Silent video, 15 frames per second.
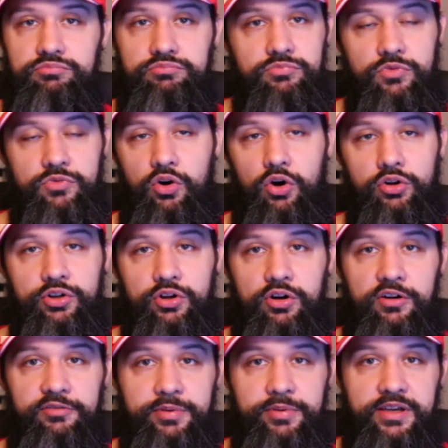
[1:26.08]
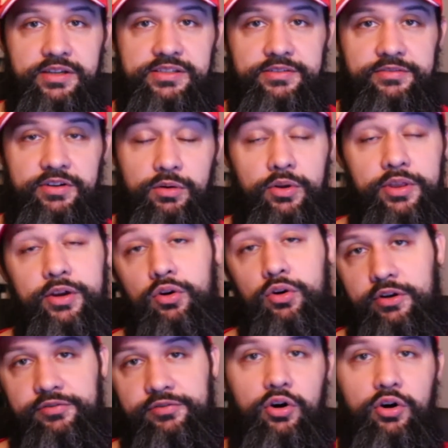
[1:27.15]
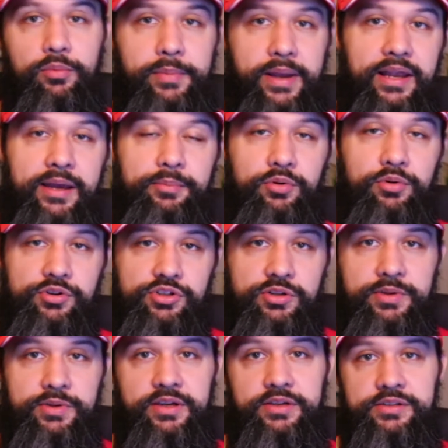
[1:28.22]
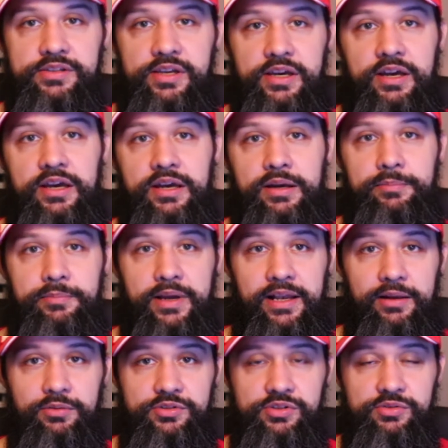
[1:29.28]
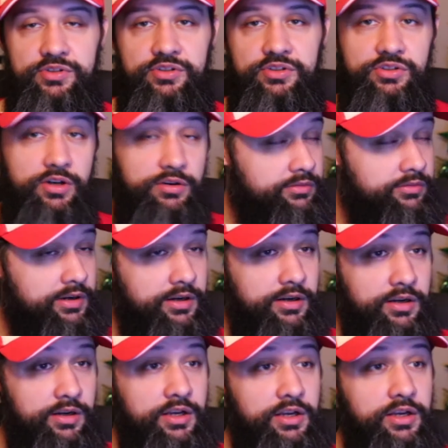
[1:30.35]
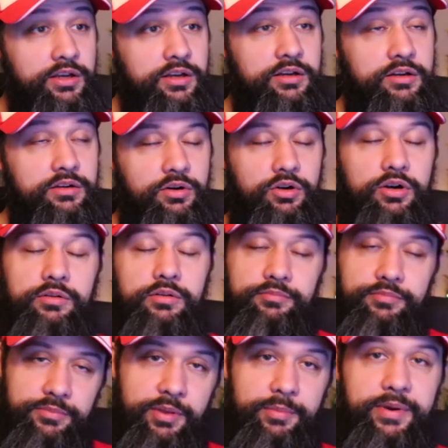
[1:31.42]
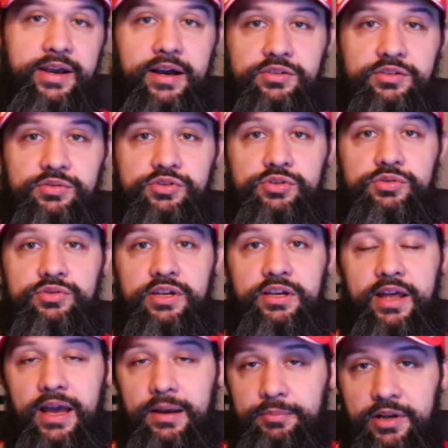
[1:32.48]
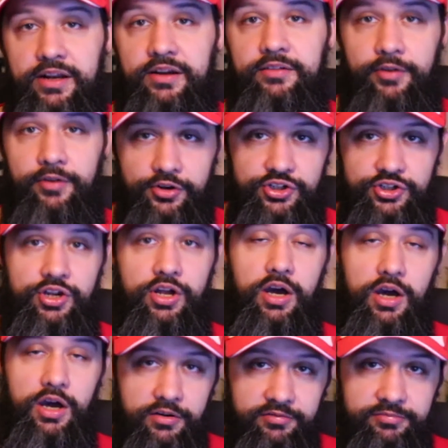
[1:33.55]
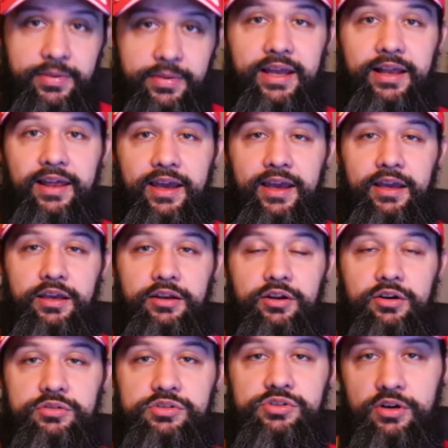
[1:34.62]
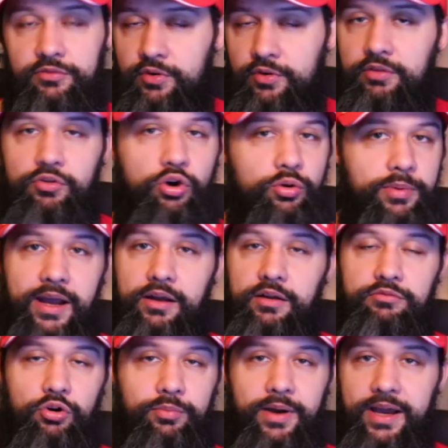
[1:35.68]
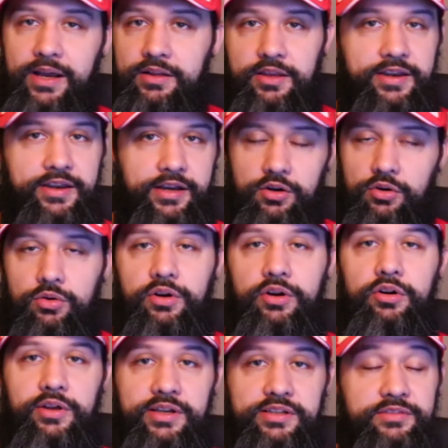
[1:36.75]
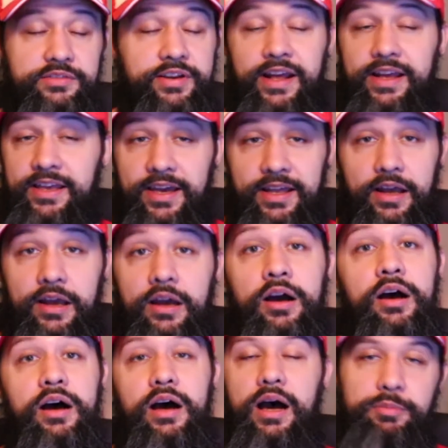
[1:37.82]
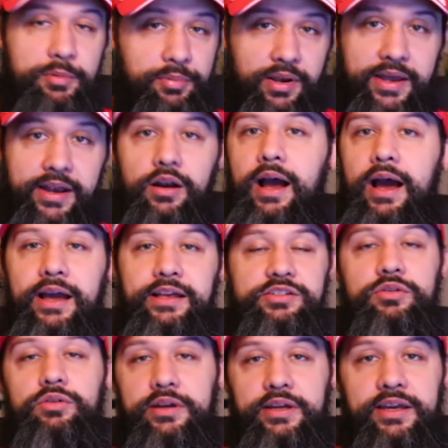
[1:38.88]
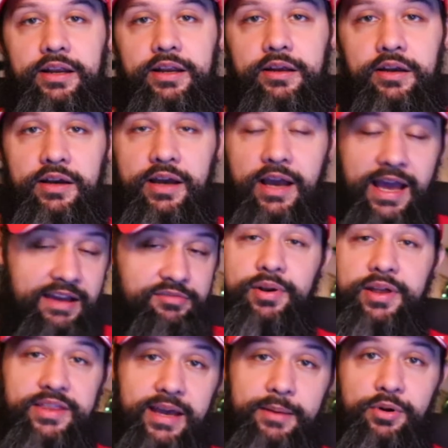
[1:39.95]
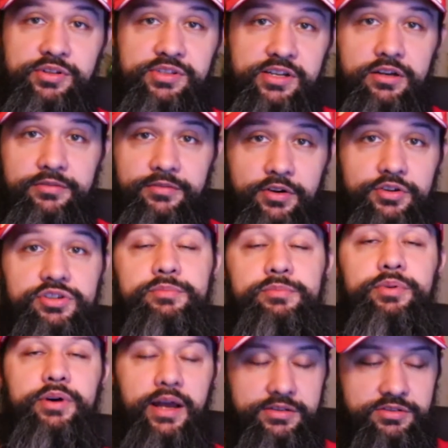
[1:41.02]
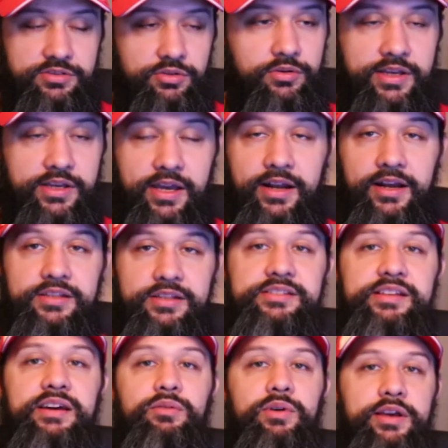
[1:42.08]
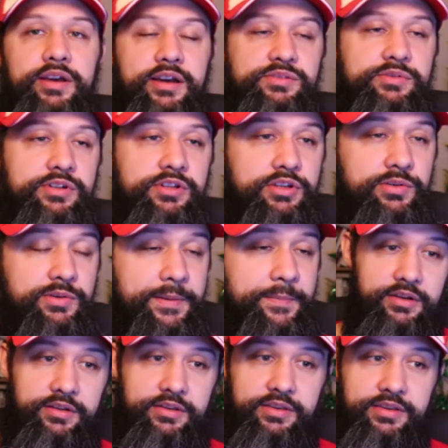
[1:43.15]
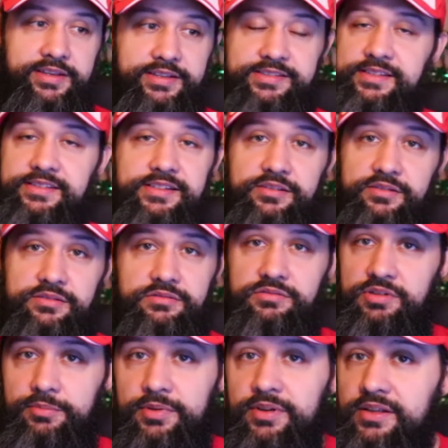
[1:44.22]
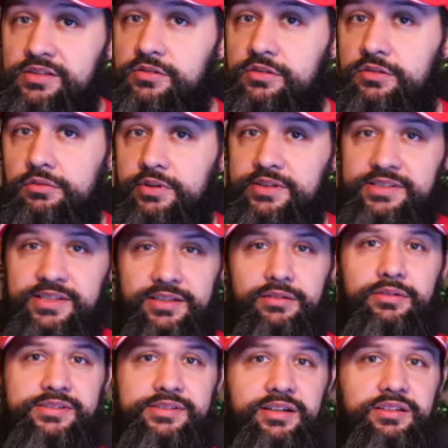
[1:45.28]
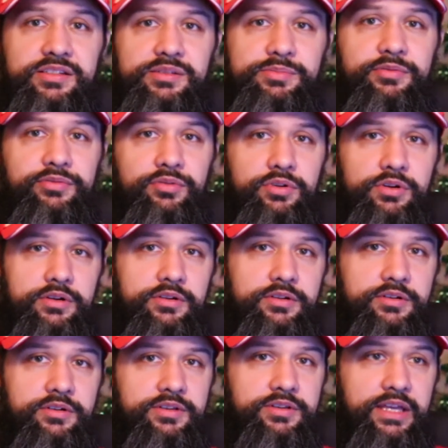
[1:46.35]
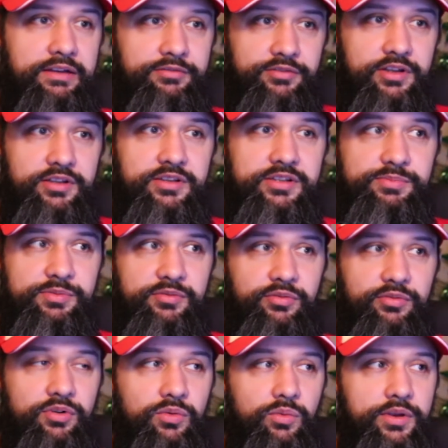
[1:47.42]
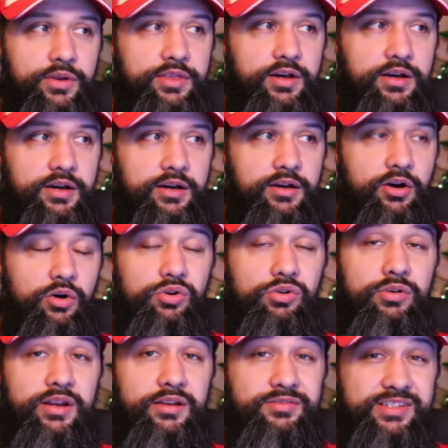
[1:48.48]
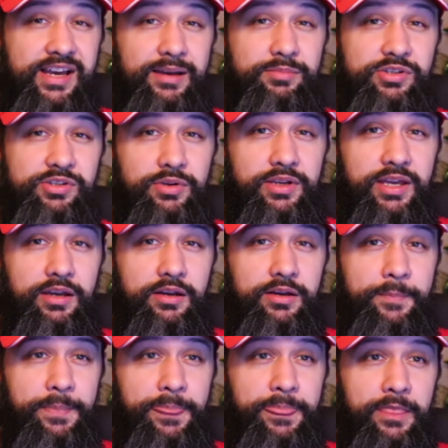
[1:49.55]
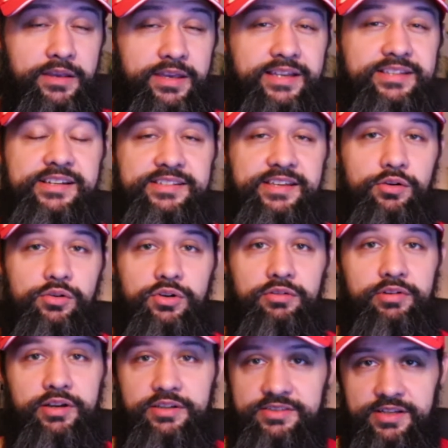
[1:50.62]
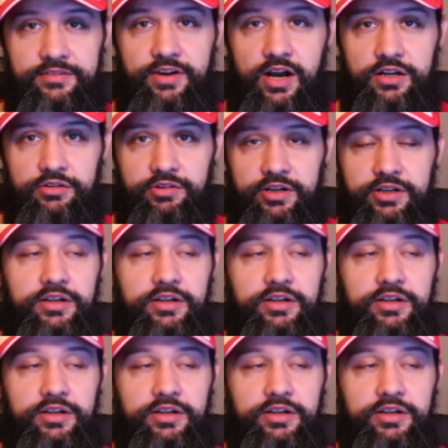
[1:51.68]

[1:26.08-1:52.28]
called it off because of they called off the whole Melee portion because Melee was using software, or the big house was using an emulated version of Melee. You know, software roll back the netcode and all that stuff. And I get it. I'm a player. I totally get it. I haven't played that particular version, but I totally get it. I understand why you guys have to do it. This isn't something that's new. Nintendo has done this before. They've done this before with Ocarina of Time 2D. Yes, I say Ocarina instead of Ocarina.